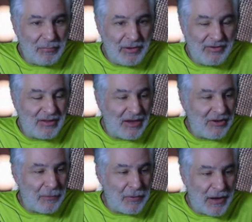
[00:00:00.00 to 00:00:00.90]
Please send
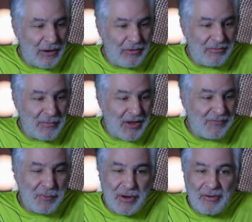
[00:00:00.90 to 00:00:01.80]
your prayers, mass
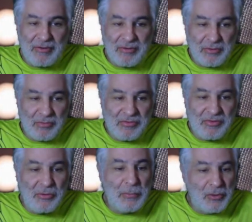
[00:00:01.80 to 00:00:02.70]
prayer, to
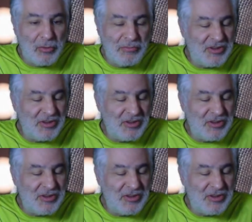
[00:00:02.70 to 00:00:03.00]
Sue Bloom.